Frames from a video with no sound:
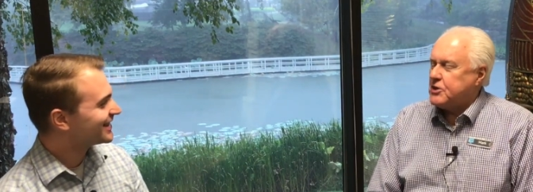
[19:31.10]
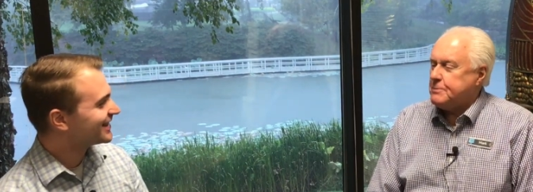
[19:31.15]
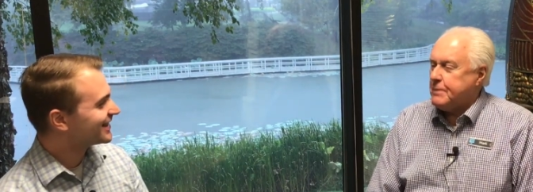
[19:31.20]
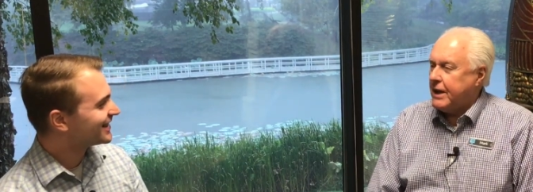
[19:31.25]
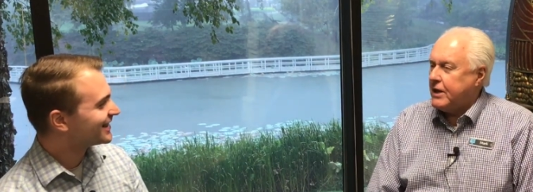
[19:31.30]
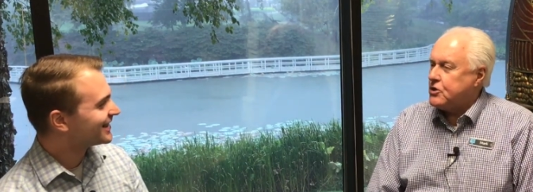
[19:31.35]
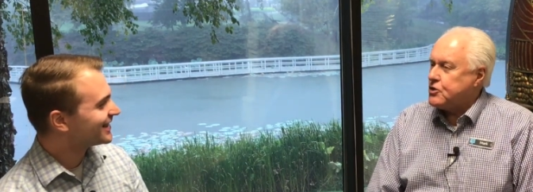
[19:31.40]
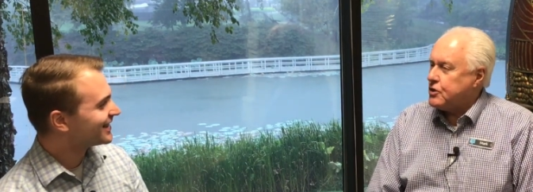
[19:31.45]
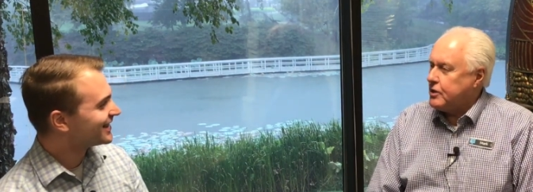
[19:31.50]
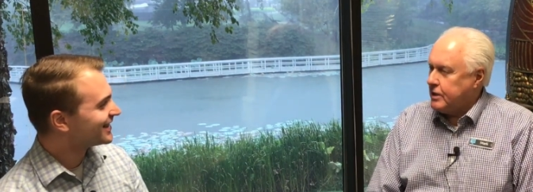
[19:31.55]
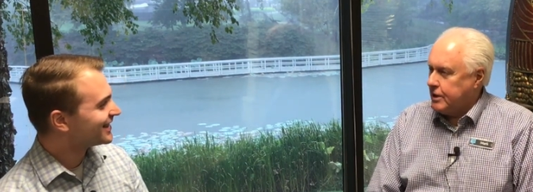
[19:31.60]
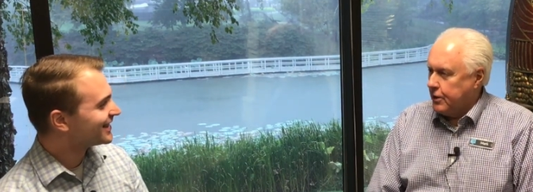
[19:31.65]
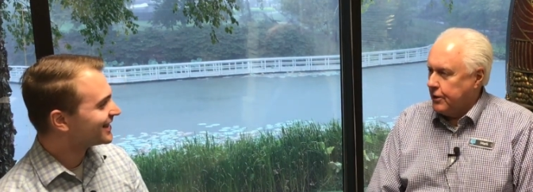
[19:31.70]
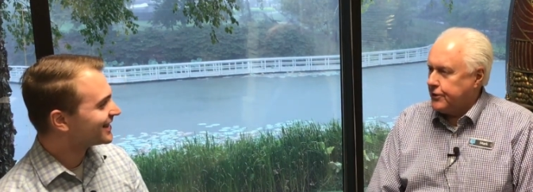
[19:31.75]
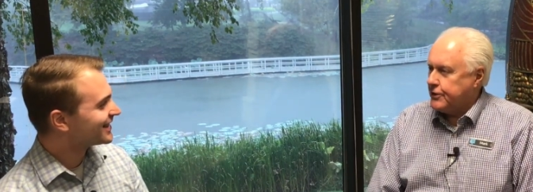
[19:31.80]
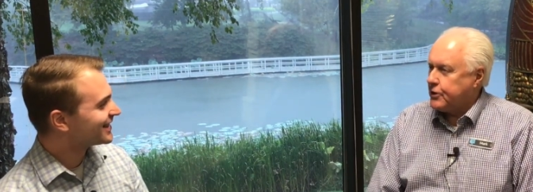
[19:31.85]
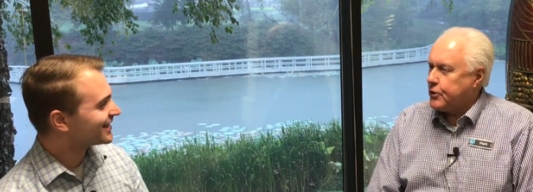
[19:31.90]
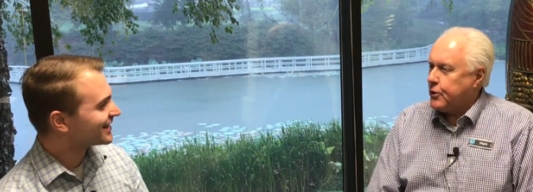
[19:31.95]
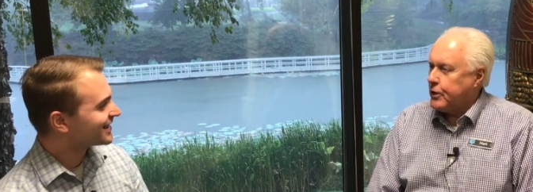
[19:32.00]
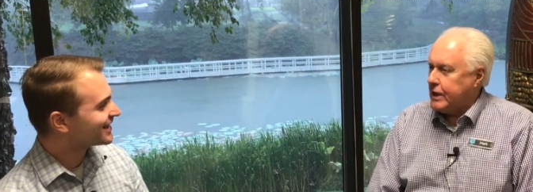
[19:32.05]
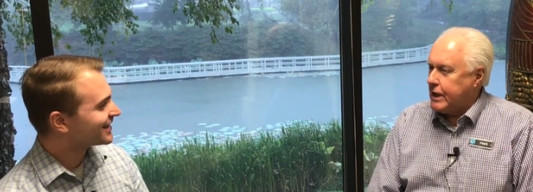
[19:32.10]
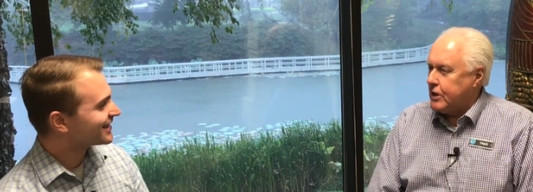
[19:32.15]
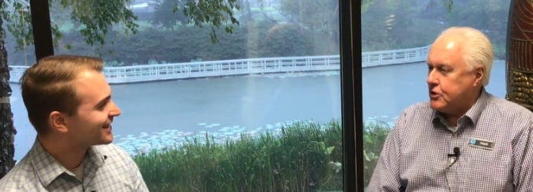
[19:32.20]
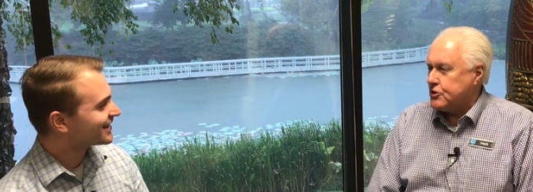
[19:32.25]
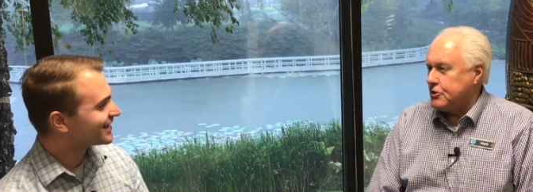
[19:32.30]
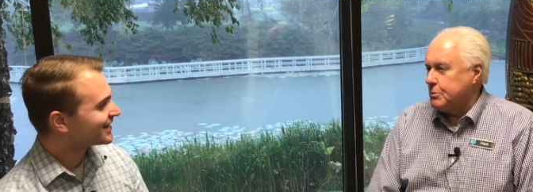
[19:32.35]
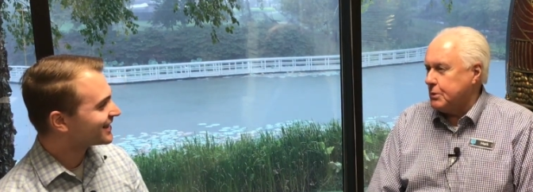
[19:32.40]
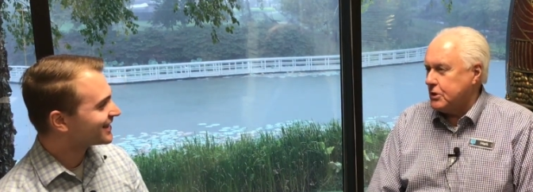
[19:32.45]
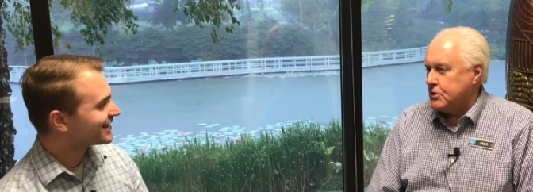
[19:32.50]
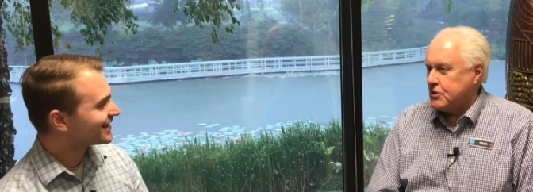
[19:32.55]
Speaker 1: more expansion here at the
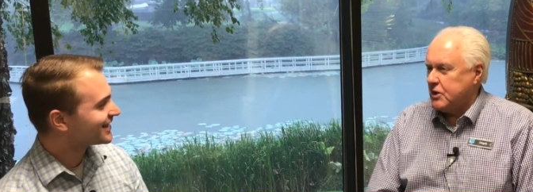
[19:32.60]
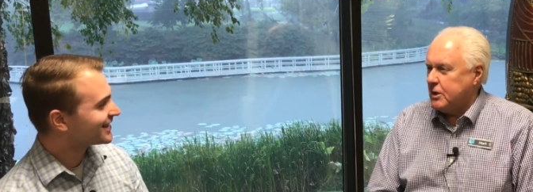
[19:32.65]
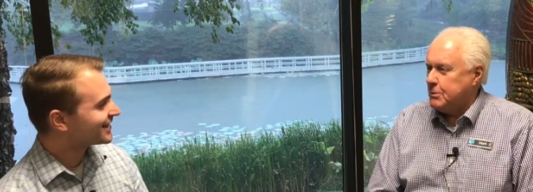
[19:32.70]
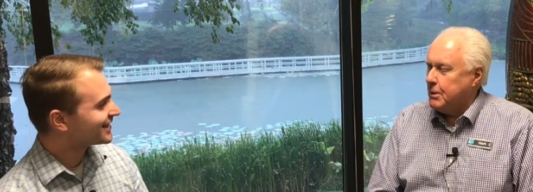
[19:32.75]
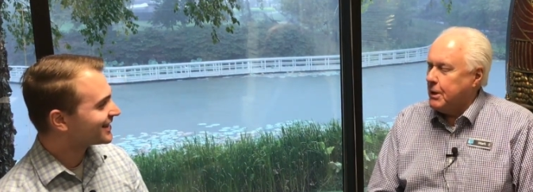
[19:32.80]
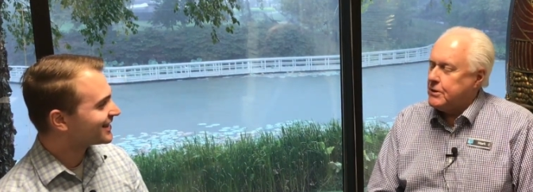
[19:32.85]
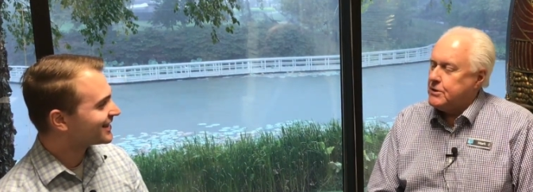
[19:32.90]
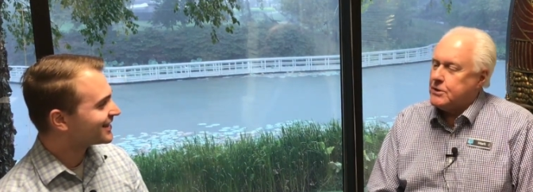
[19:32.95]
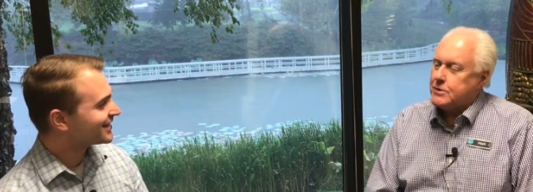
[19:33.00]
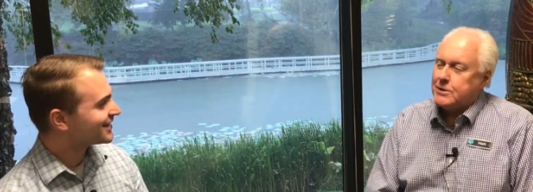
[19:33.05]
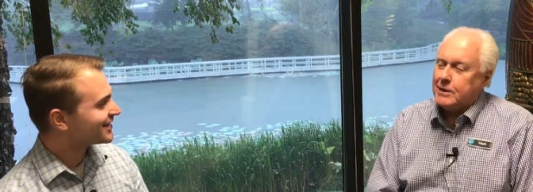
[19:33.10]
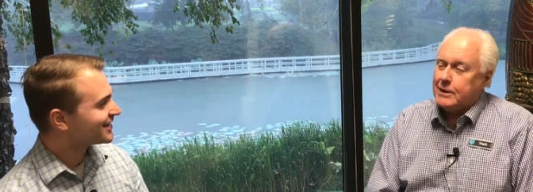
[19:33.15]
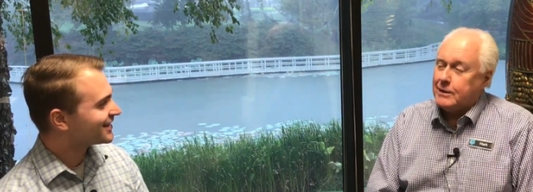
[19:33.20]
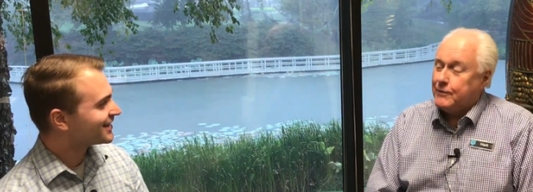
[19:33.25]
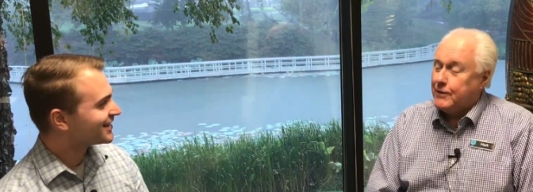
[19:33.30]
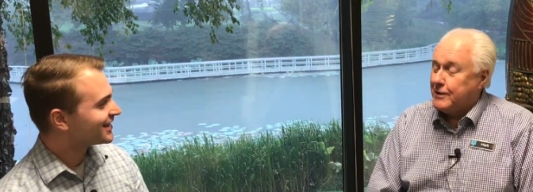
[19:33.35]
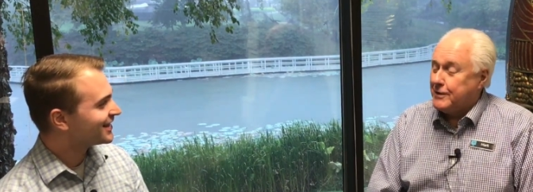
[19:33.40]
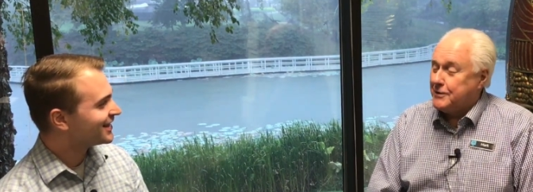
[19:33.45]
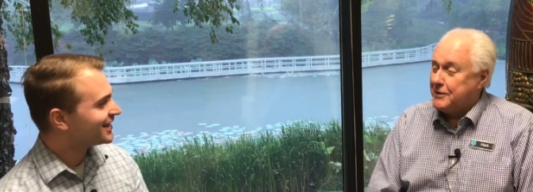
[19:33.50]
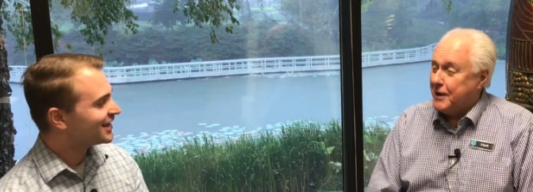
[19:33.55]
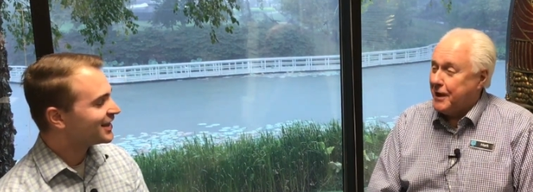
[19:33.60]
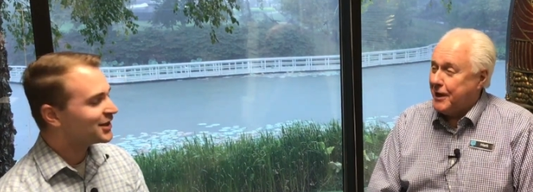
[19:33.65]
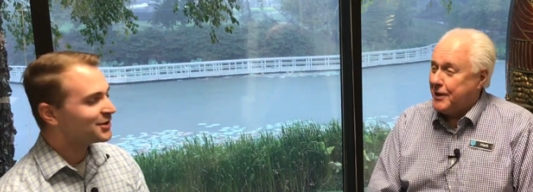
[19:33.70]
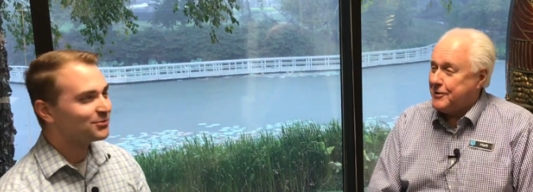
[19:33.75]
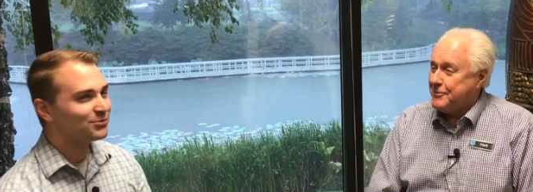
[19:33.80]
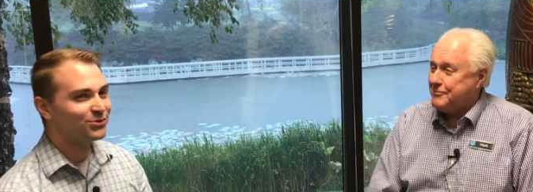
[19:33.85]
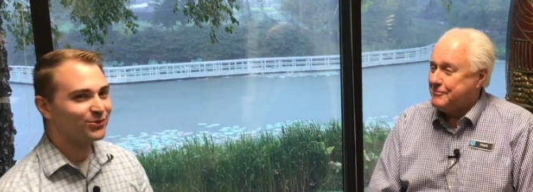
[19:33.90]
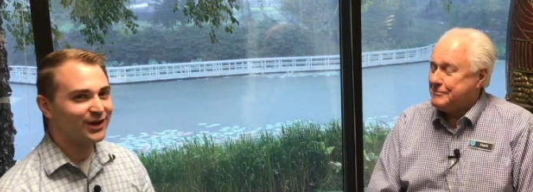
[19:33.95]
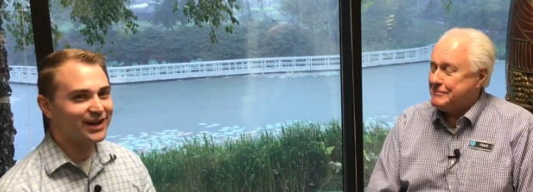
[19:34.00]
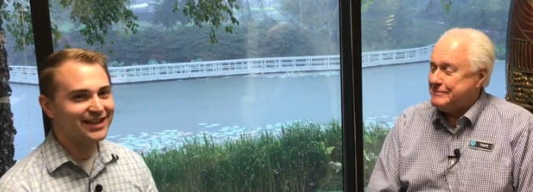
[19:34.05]
Creation Museum. I'll just leave it
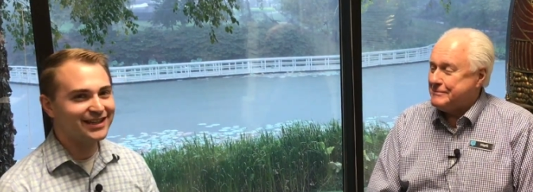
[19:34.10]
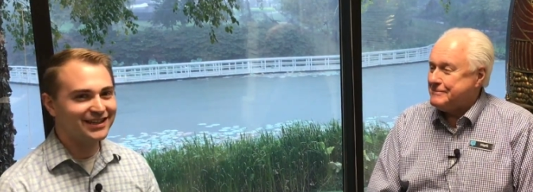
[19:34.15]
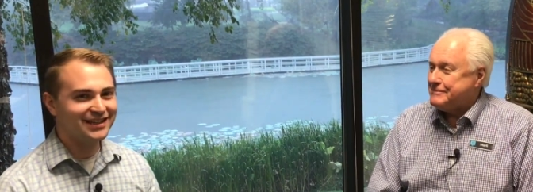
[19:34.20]
at that.